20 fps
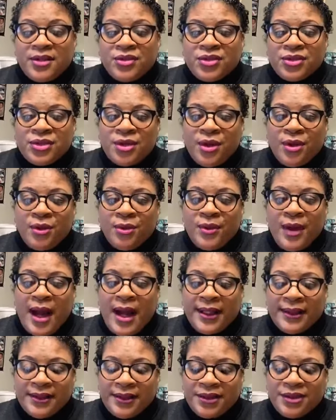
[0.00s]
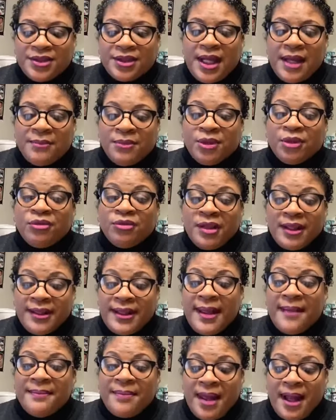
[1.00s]
so I need you, I'm going to run
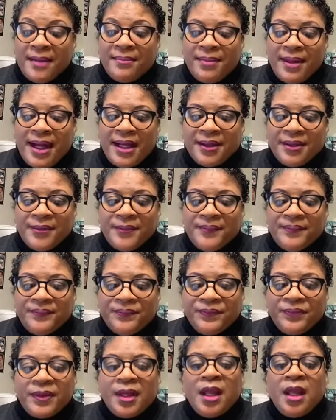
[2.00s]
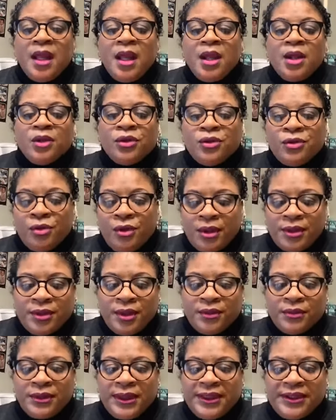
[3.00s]
that back by you. Your
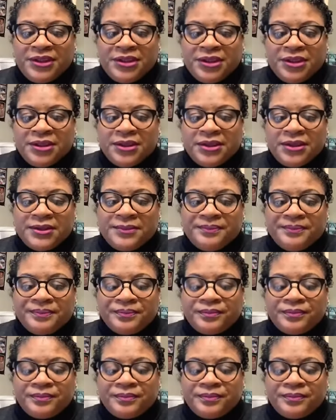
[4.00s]
donations,